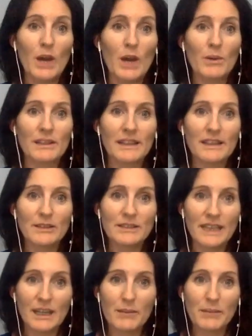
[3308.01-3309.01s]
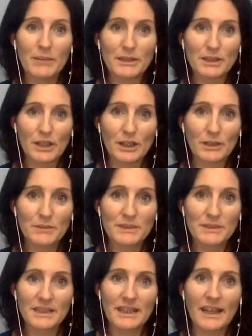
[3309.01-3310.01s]
where like you take a bunch of herbs
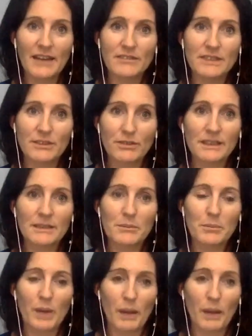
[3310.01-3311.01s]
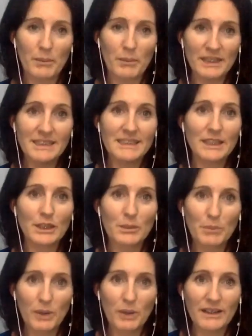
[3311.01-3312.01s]
that have different properties and you
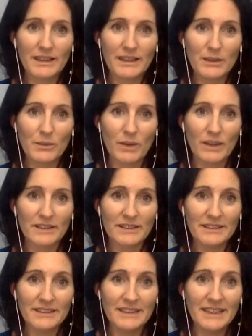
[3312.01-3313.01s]
boil it in water